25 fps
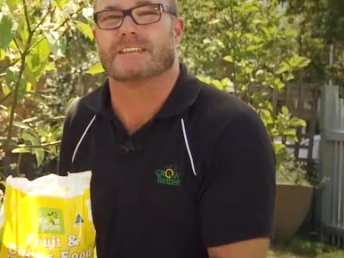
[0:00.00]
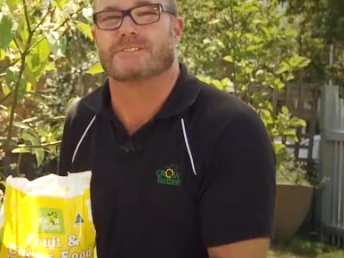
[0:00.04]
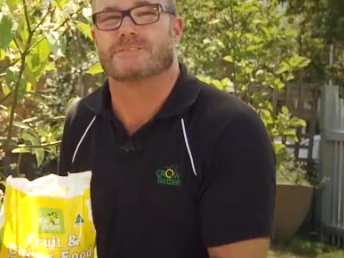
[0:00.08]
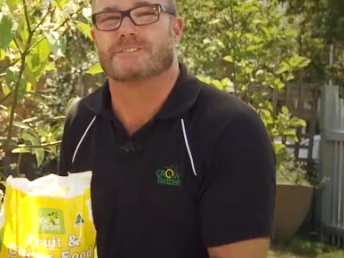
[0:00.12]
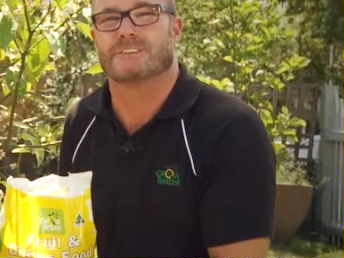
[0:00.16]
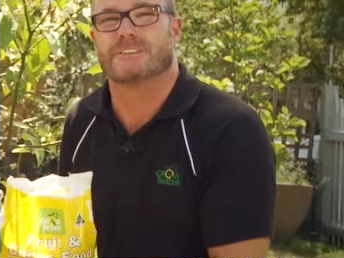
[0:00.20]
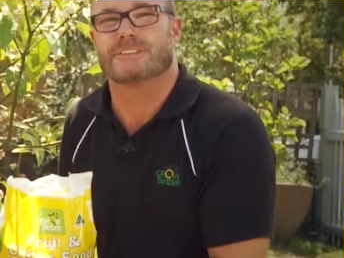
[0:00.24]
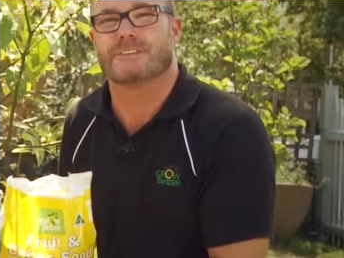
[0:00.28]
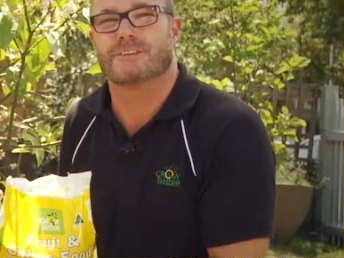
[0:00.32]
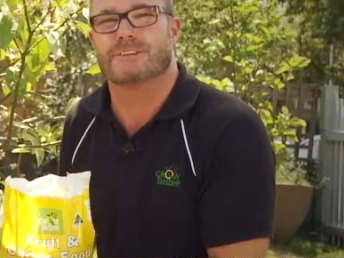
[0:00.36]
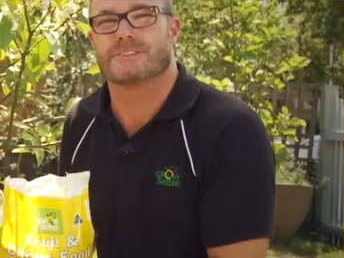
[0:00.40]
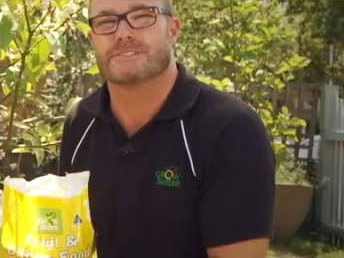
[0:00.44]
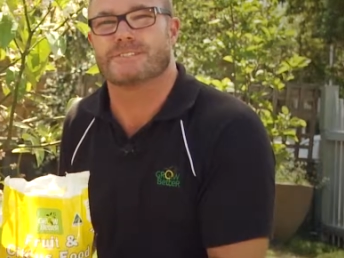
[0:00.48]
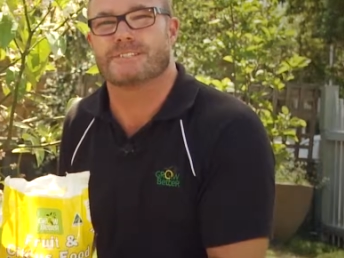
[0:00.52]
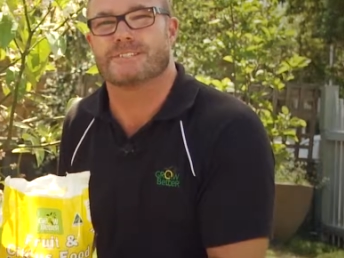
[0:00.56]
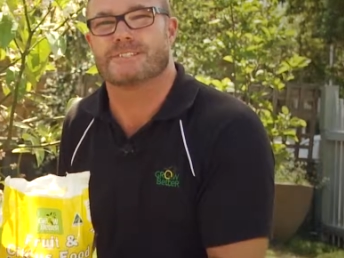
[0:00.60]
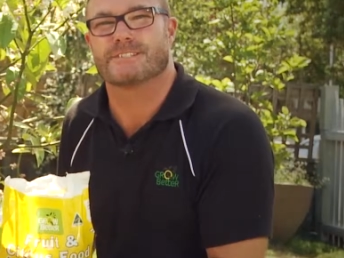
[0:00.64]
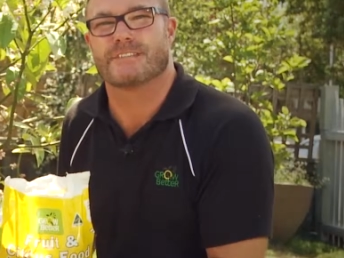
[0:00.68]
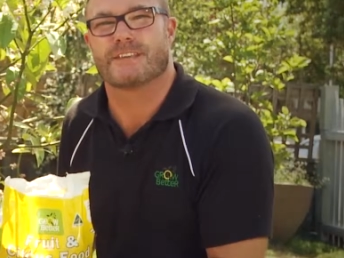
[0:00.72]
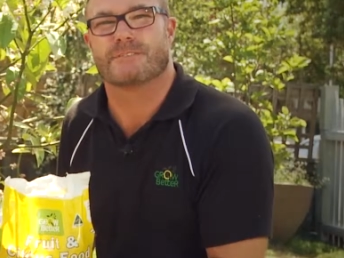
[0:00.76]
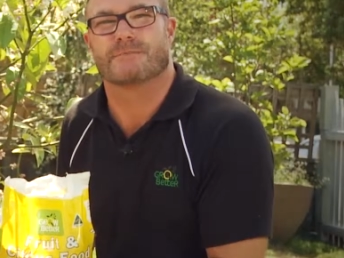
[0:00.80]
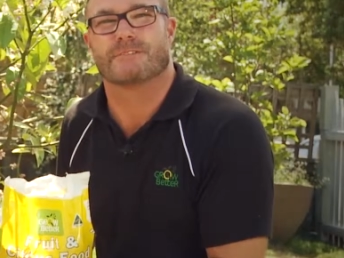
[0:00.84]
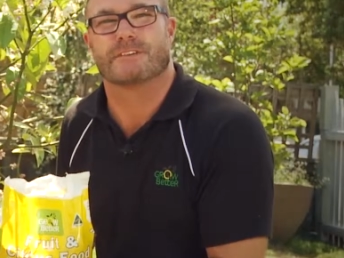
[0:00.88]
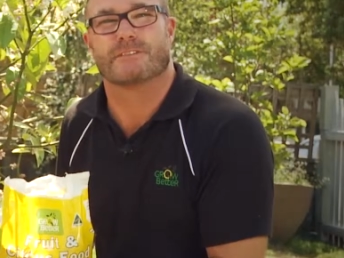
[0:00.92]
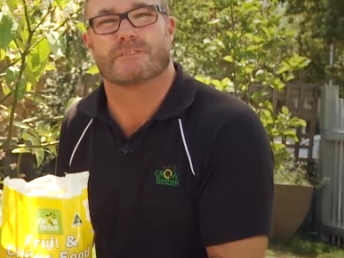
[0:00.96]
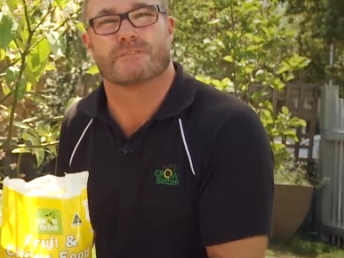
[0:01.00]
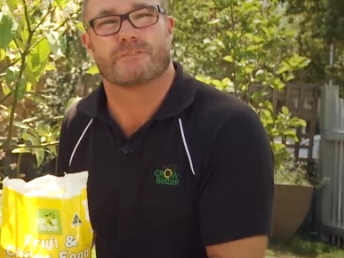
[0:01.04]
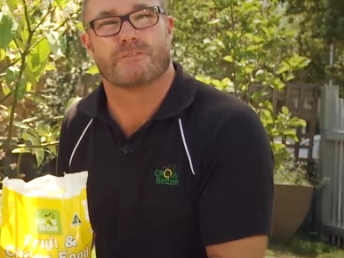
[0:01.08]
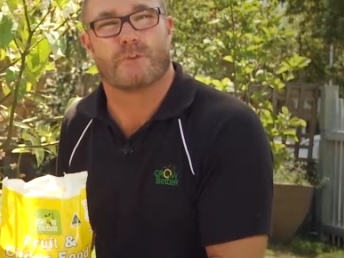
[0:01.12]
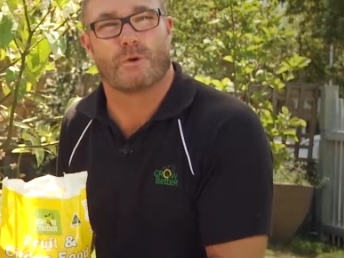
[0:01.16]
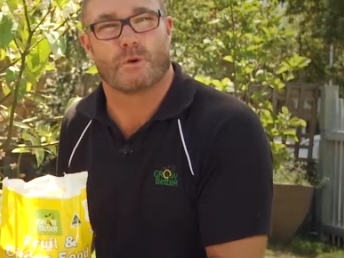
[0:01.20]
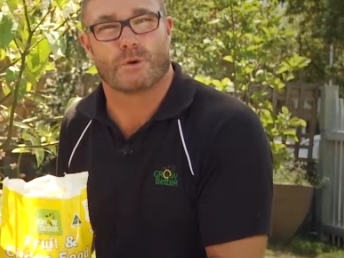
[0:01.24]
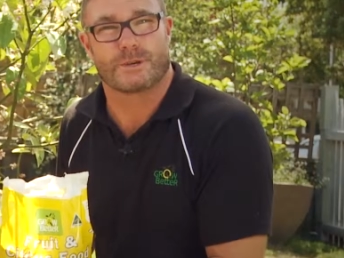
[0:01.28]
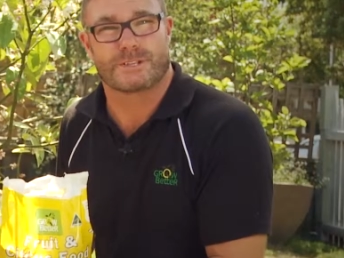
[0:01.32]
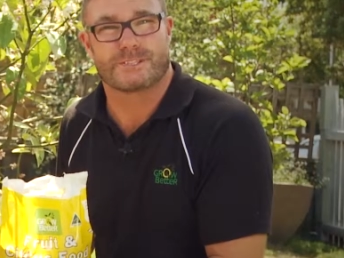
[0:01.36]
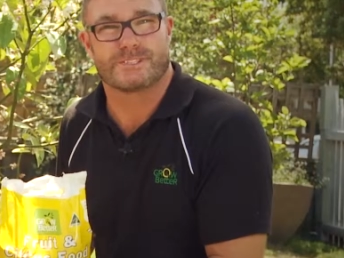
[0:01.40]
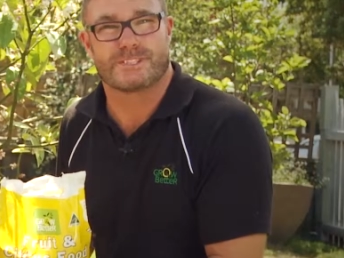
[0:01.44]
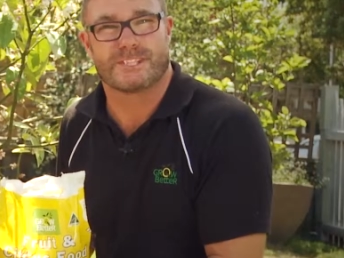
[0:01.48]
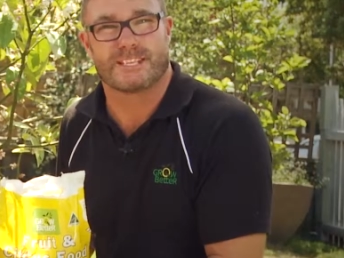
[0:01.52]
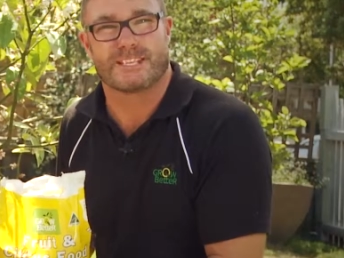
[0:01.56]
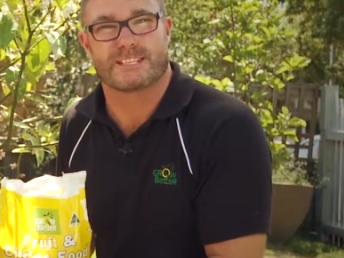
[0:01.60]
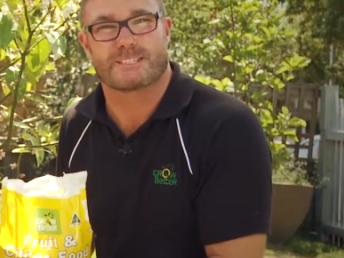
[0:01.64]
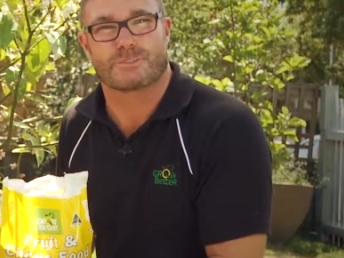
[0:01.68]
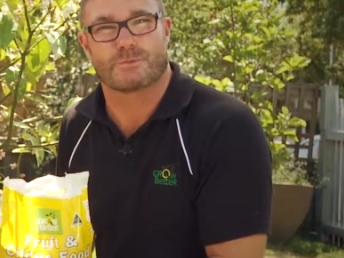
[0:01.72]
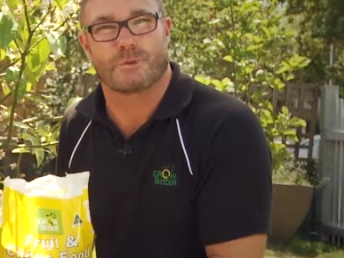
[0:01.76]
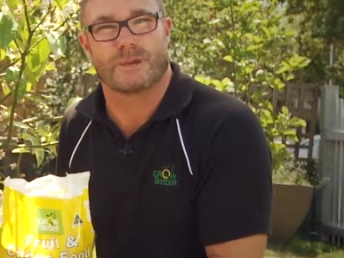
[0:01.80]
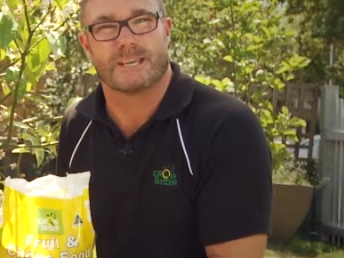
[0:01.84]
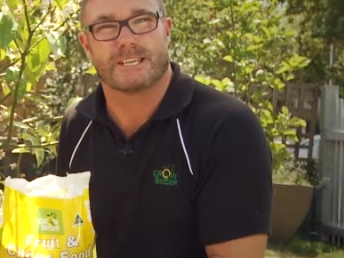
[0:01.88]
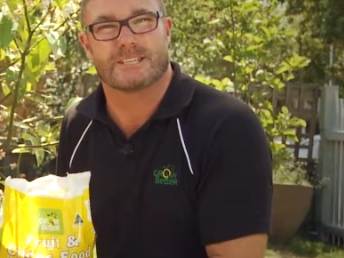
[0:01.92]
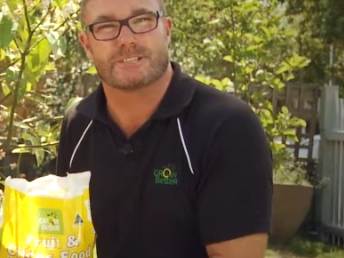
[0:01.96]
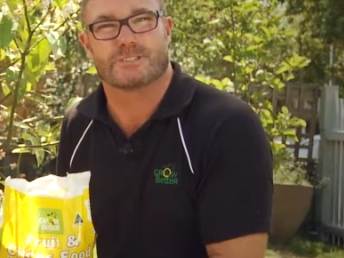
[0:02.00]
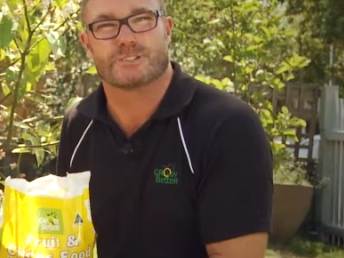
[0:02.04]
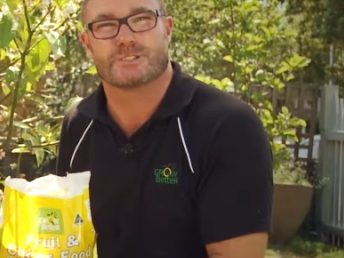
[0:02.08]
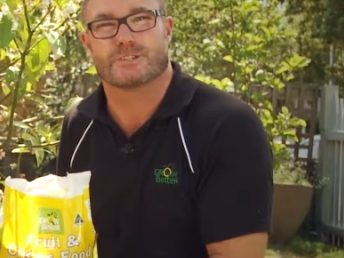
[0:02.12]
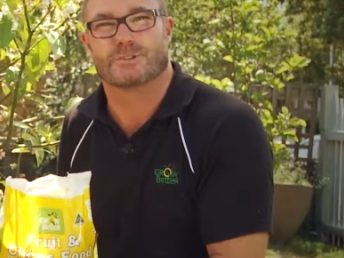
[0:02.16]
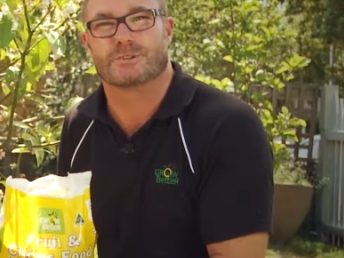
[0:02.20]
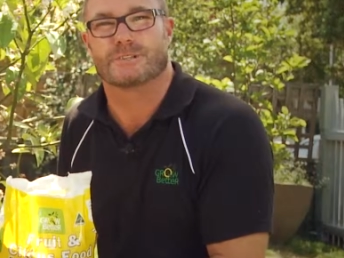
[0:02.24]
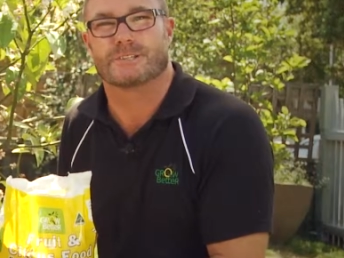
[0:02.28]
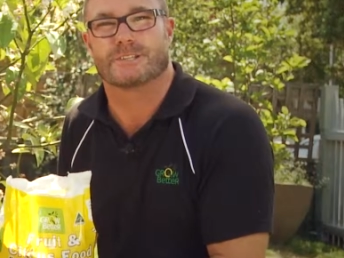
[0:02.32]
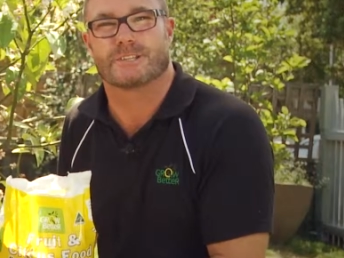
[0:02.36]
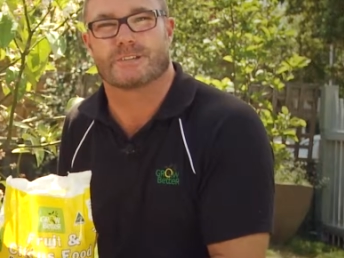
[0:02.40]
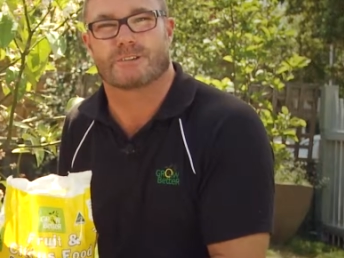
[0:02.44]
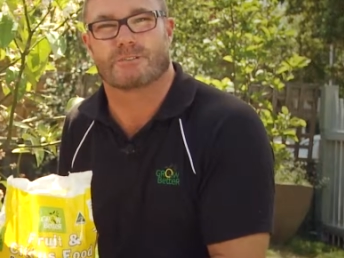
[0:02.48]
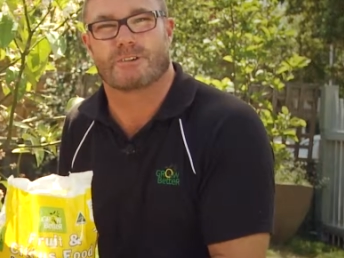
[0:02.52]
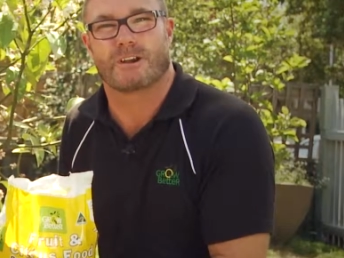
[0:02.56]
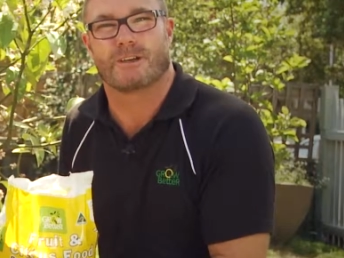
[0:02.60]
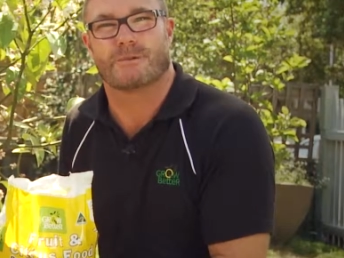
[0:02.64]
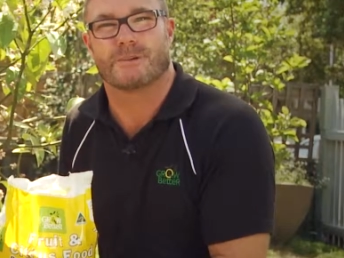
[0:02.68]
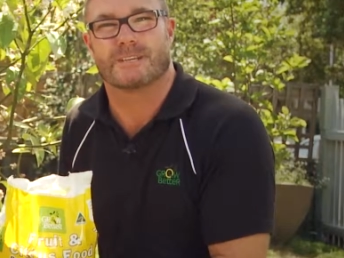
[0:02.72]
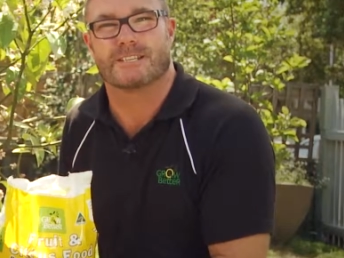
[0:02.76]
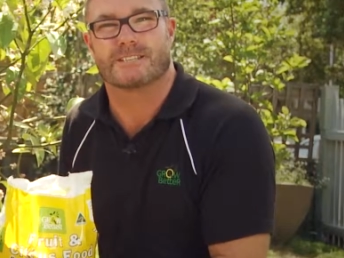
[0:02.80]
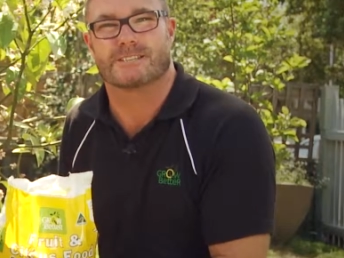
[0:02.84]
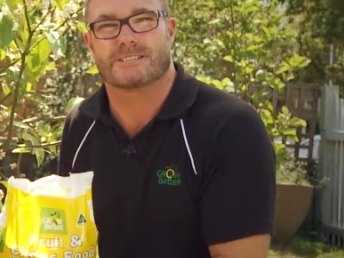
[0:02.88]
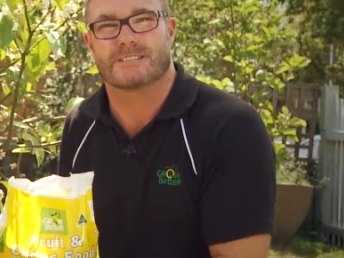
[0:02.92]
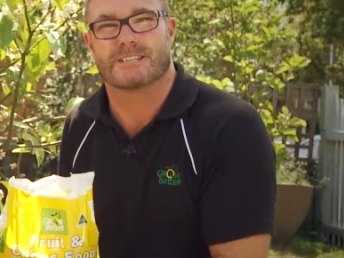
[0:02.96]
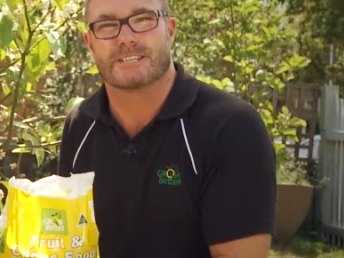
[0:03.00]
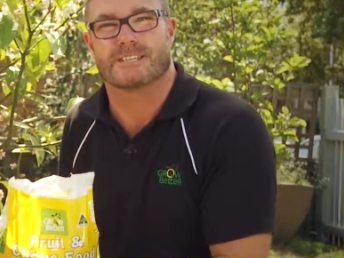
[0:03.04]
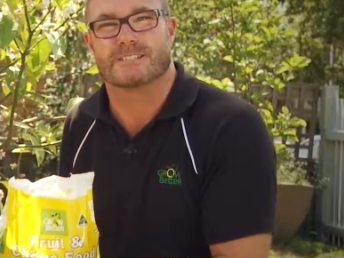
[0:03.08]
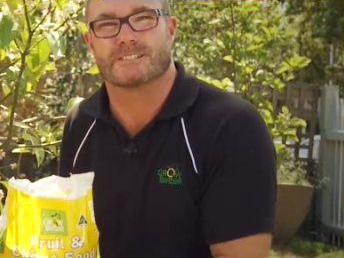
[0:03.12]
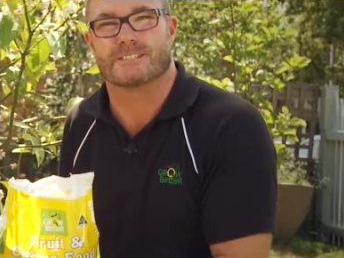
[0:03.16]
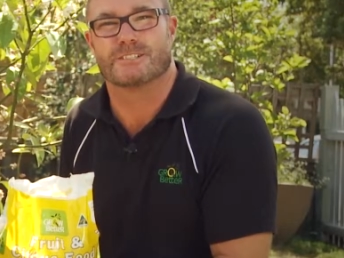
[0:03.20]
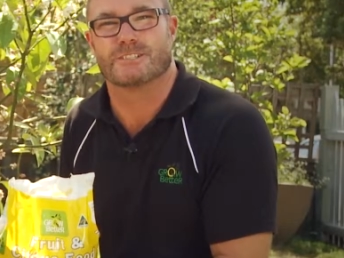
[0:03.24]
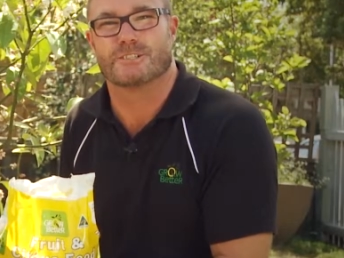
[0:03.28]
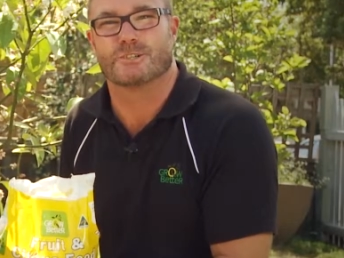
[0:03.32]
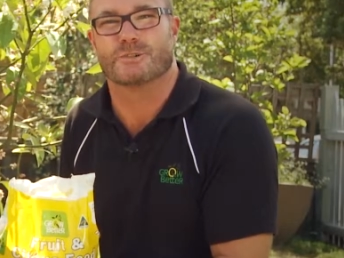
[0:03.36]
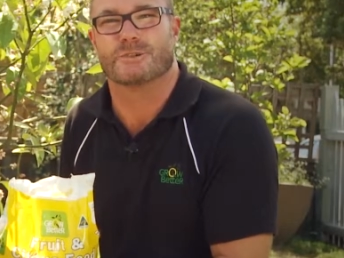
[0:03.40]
if you use this every four to six weeks during the growing season,